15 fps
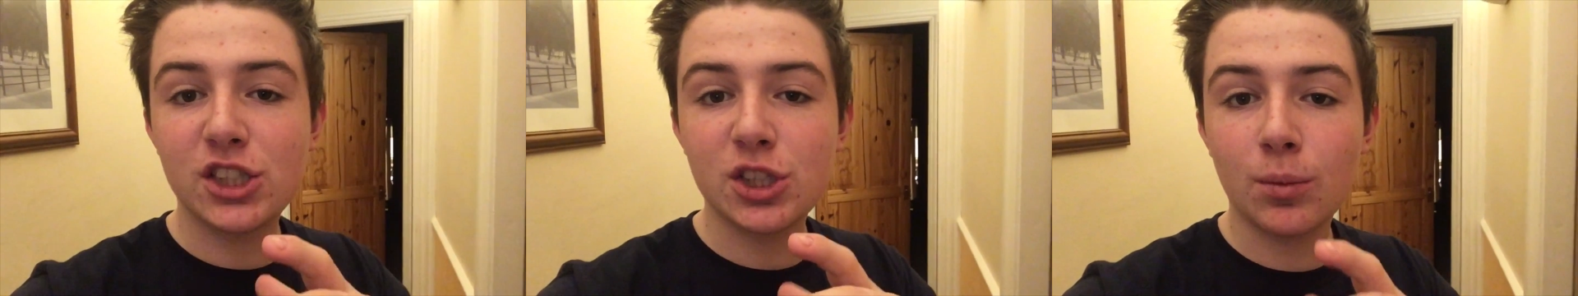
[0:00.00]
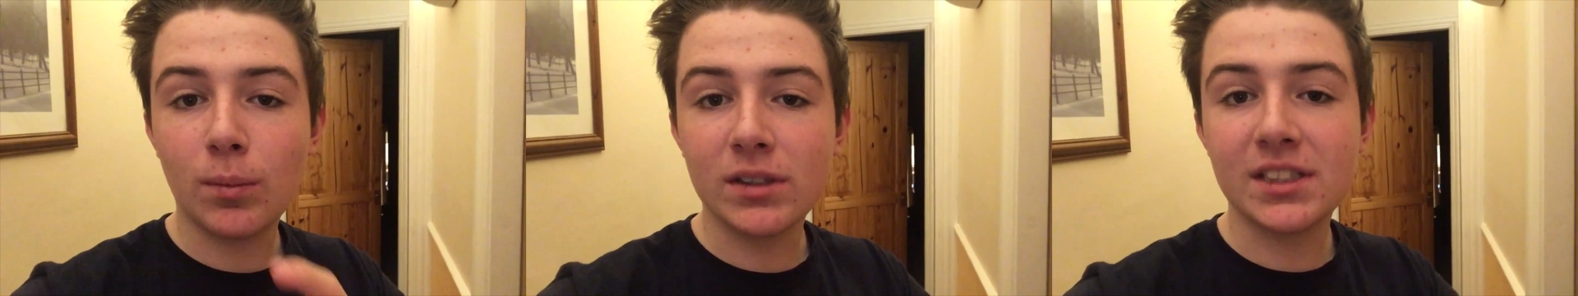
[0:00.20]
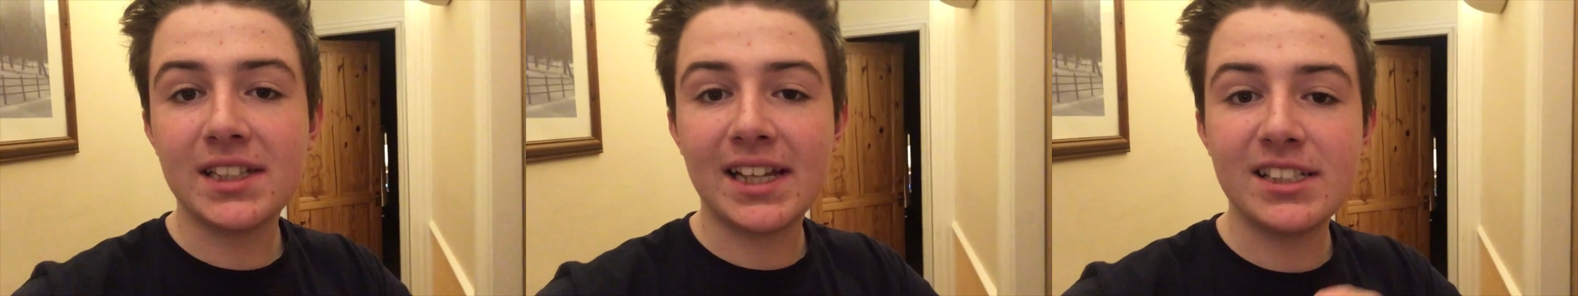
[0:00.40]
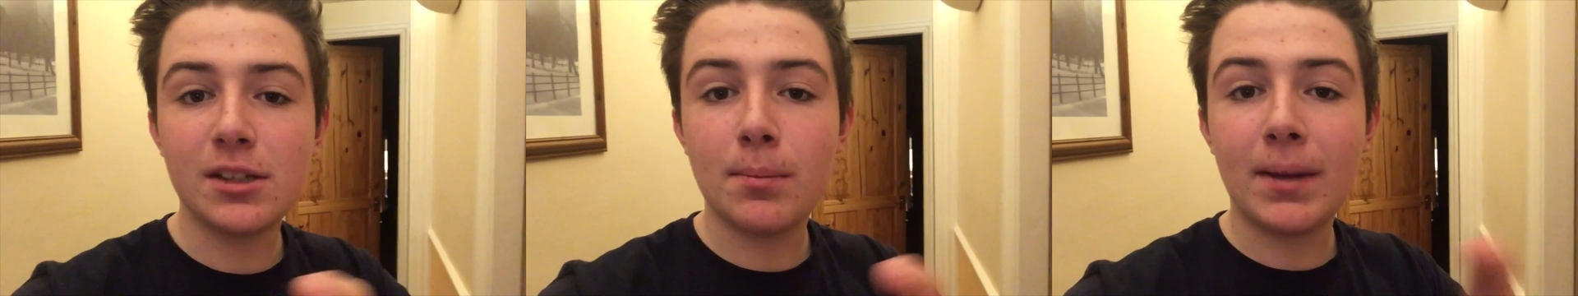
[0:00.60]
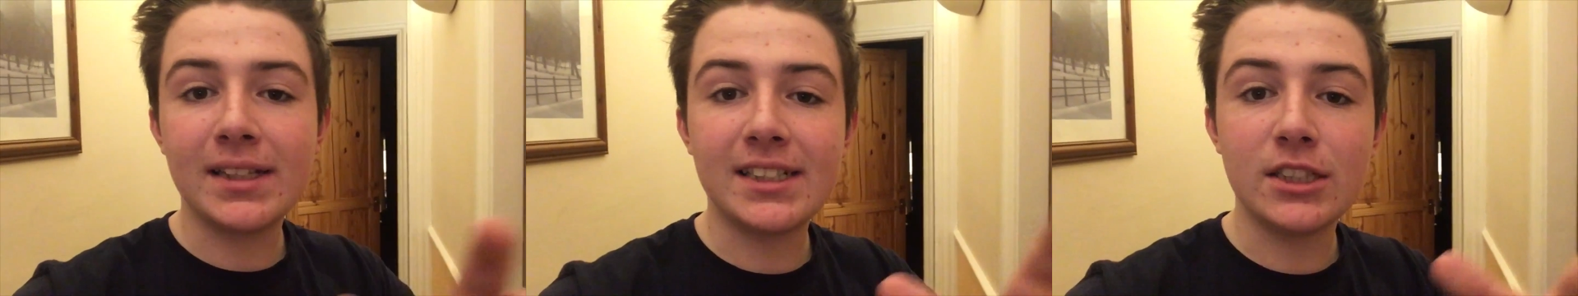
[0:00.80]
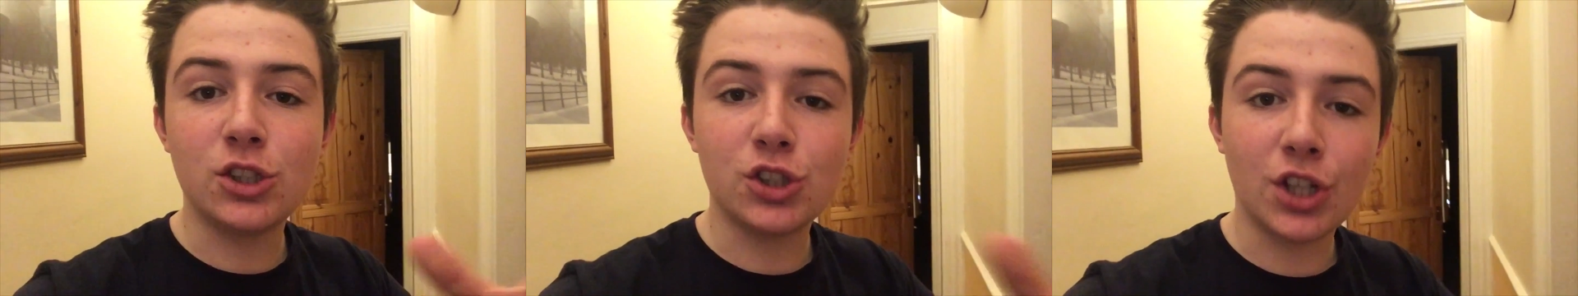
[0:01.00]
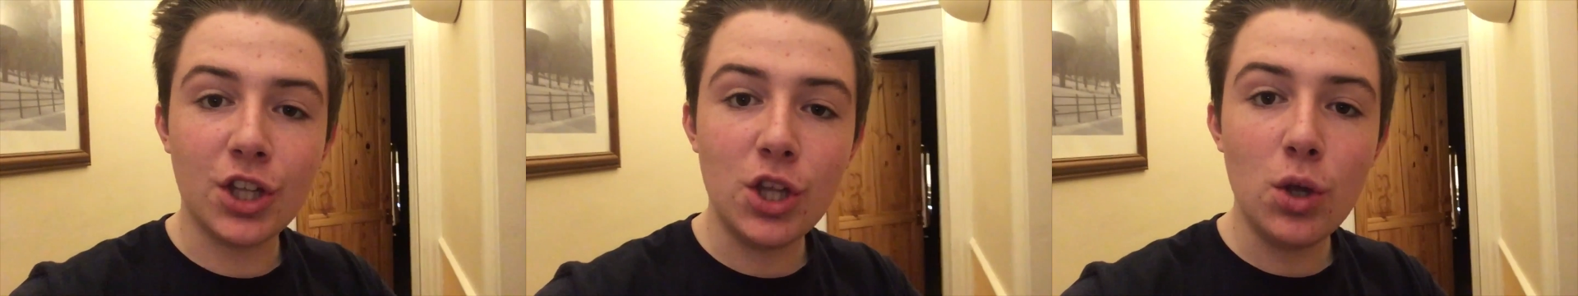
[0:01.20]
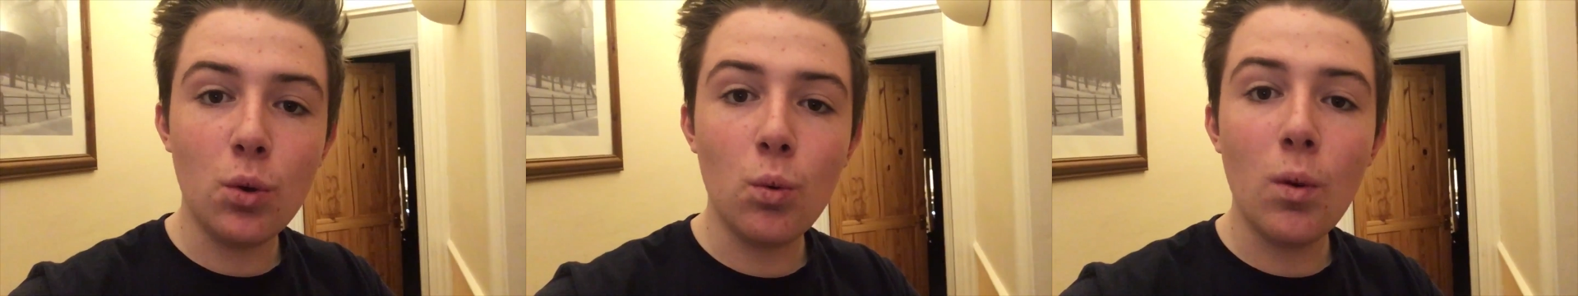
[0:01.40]
someone sends a message to
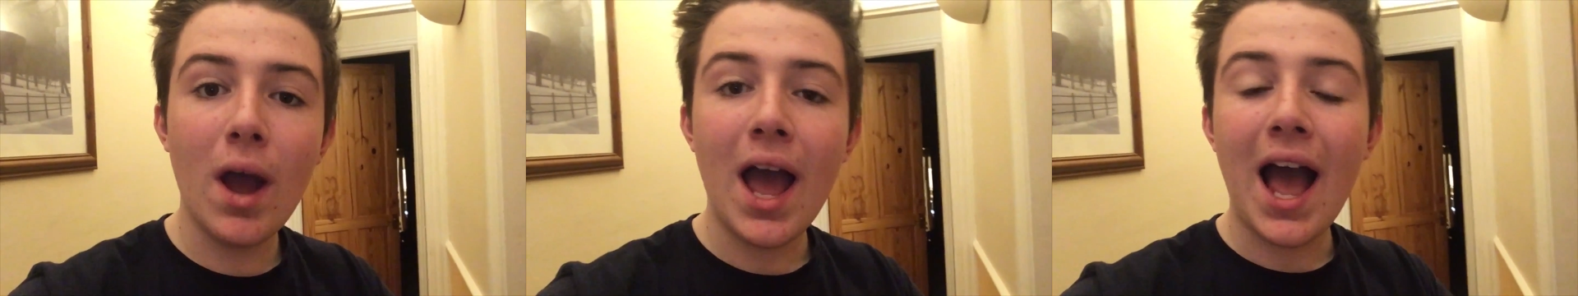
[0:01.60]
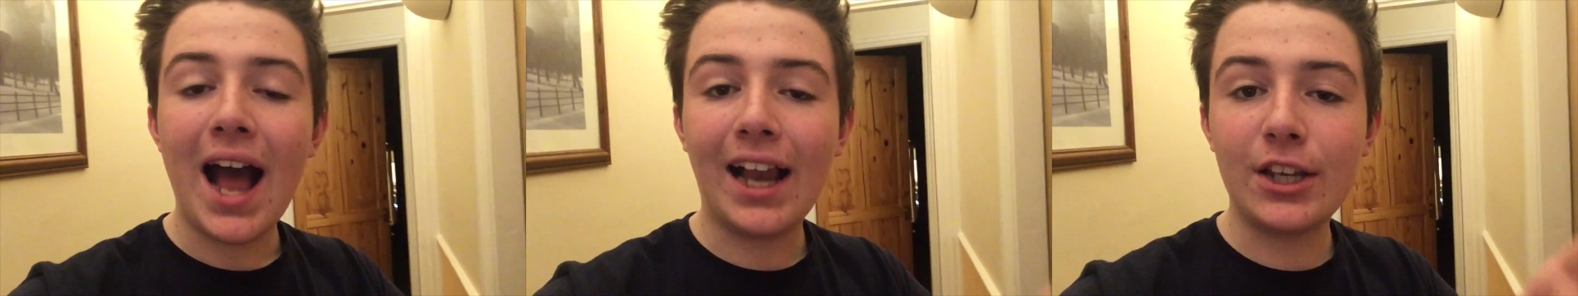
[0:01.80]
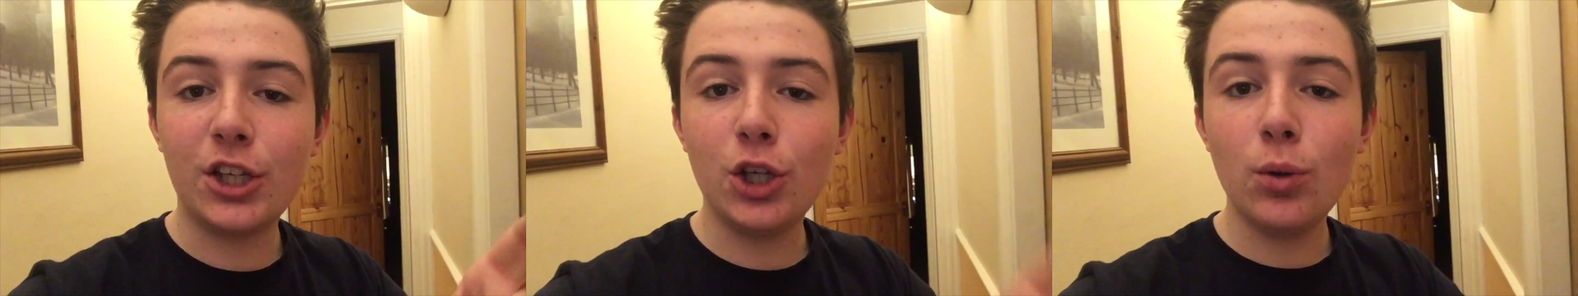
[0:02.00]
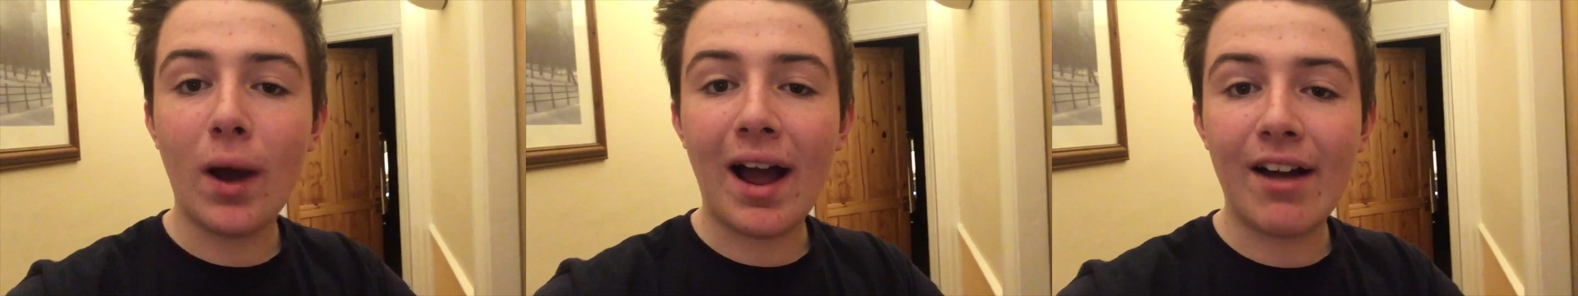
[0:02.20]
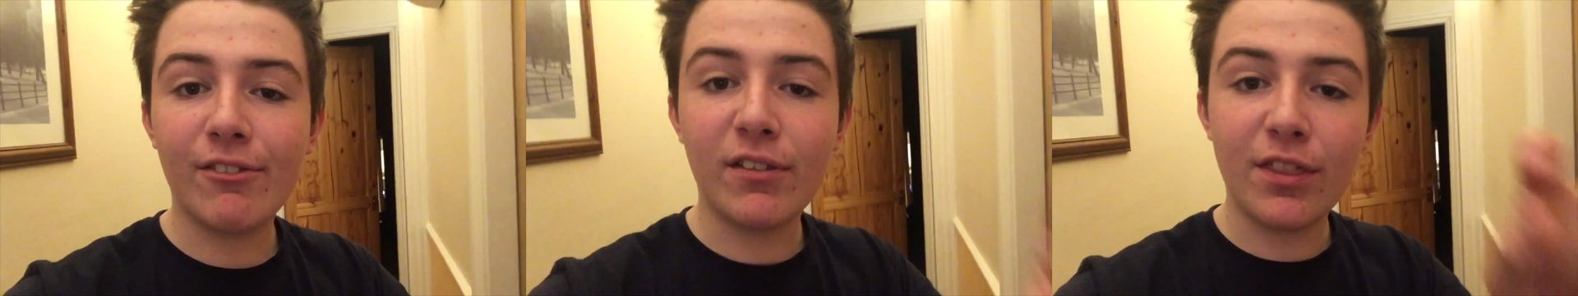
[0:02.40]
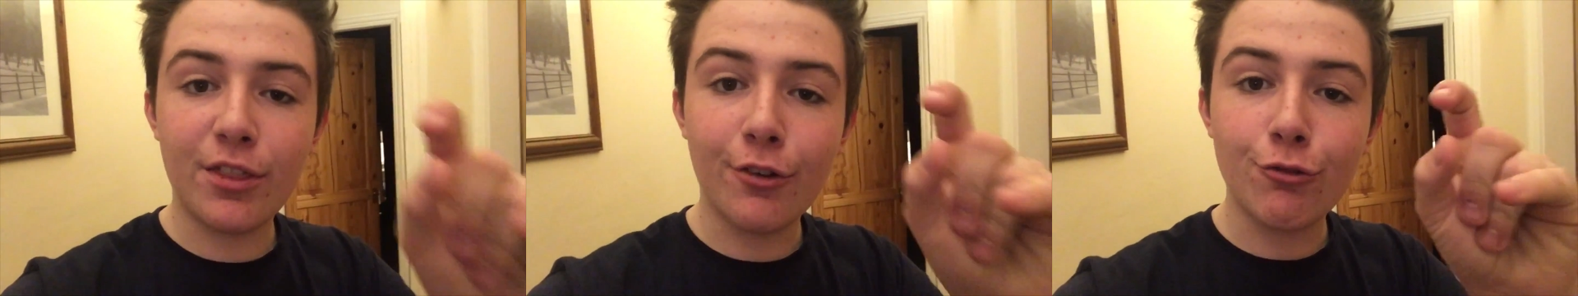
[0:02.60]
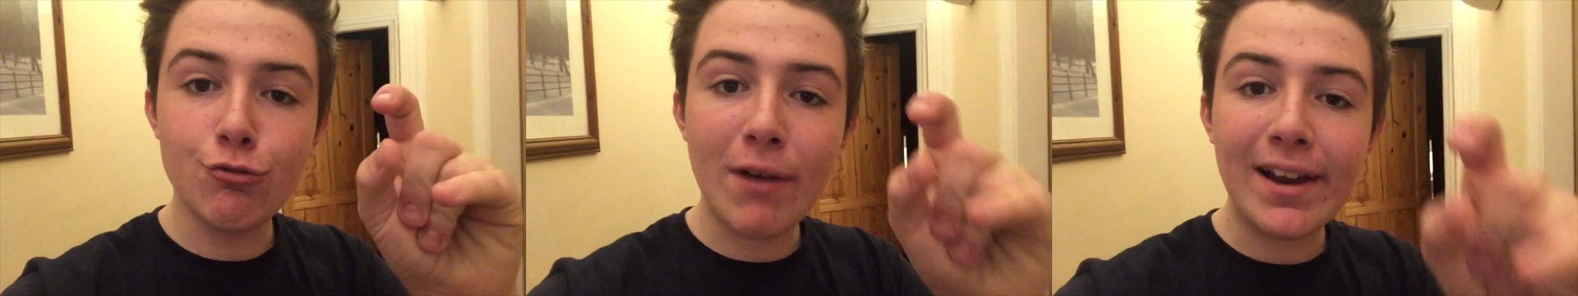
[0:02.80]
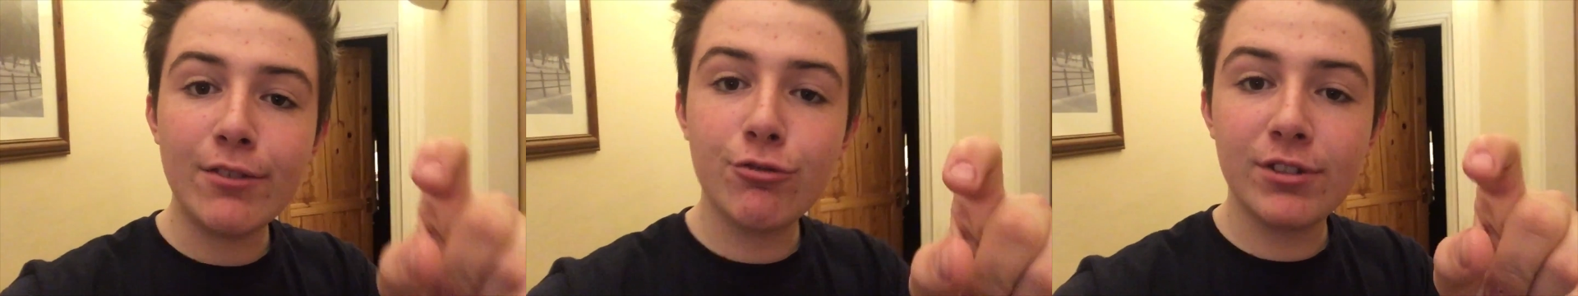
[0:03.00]
you and you have the
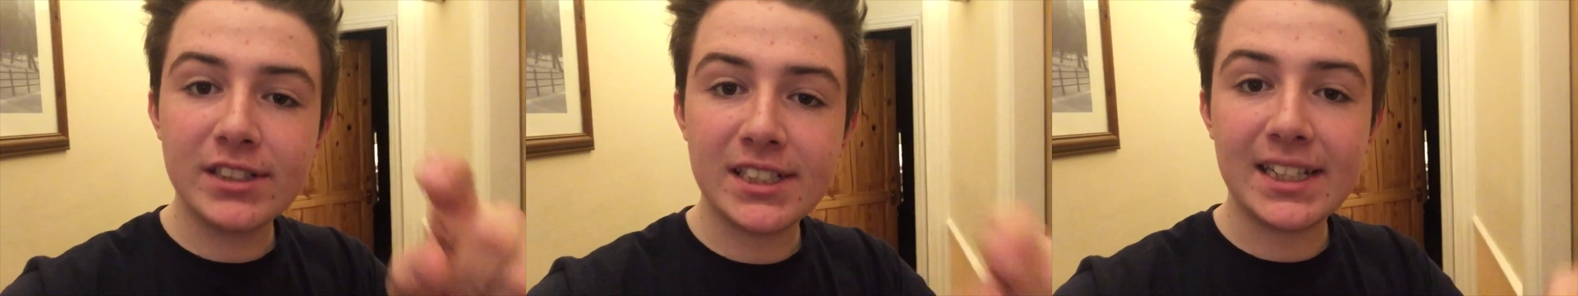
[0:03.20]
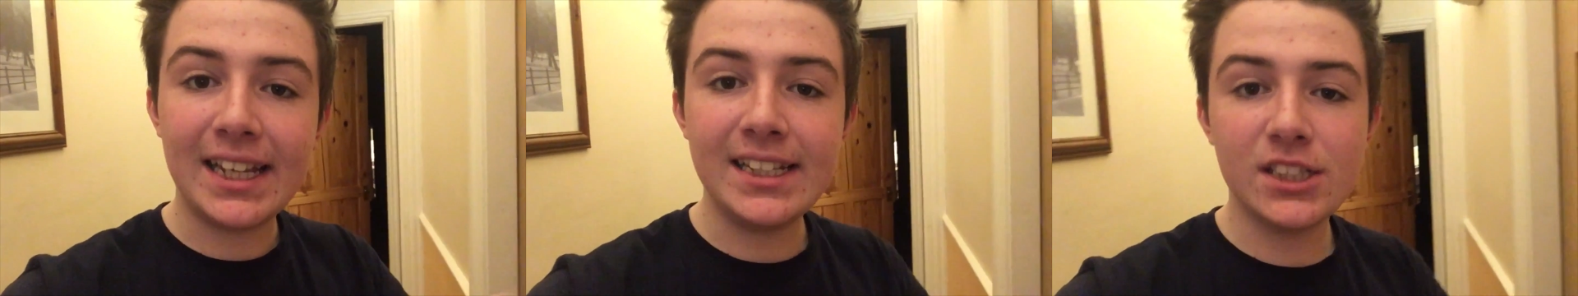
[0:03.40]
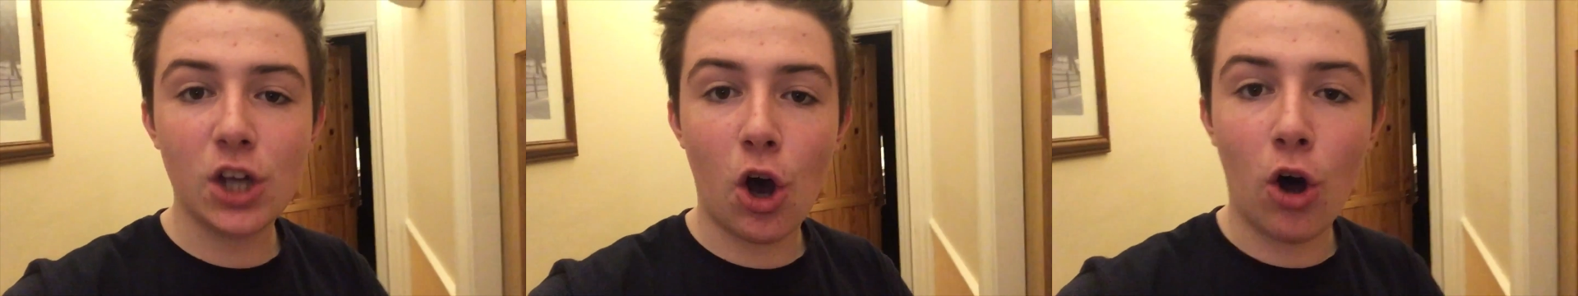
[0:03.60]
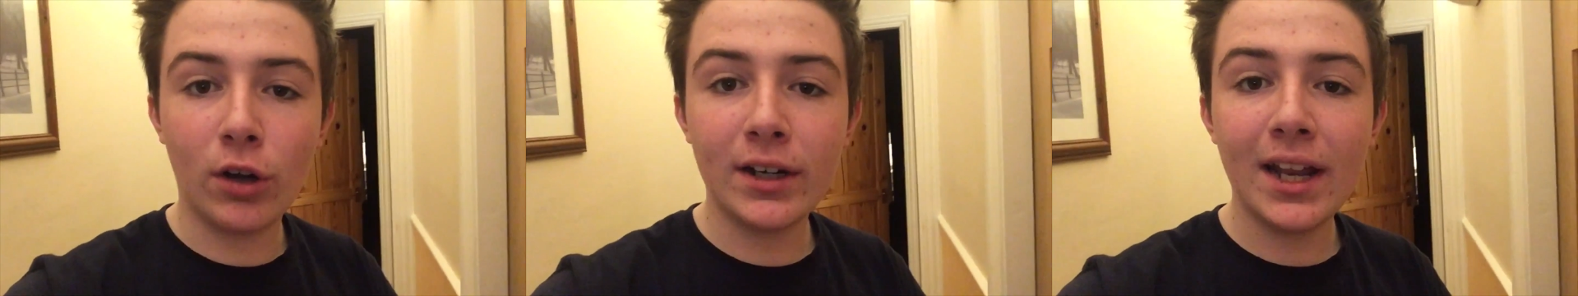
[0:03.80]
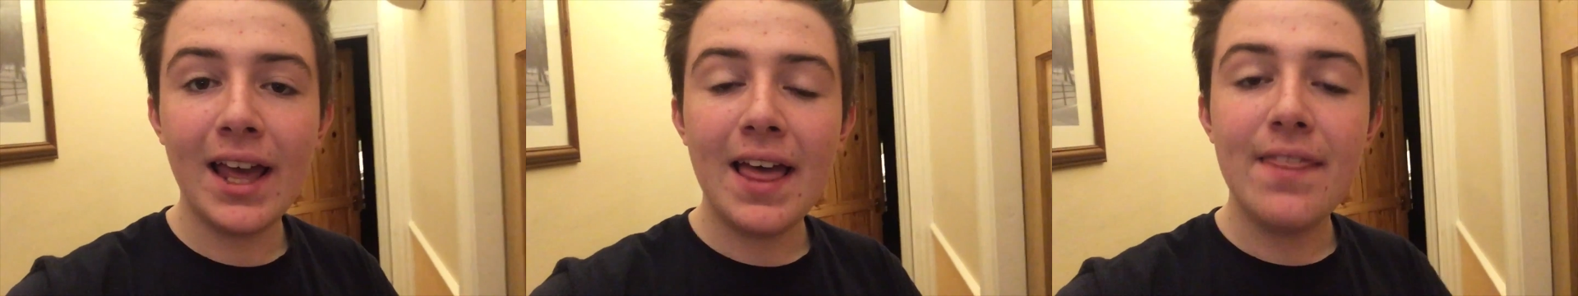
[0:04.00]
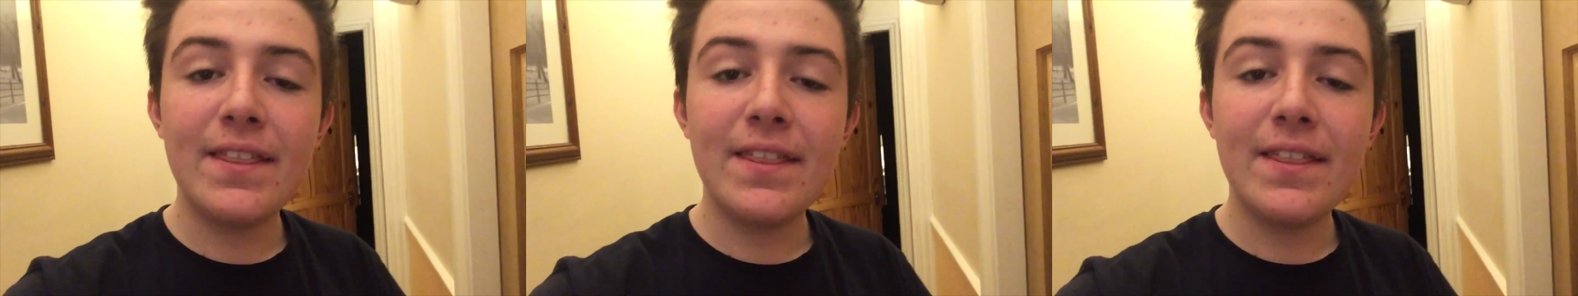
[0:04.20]
read receipt on,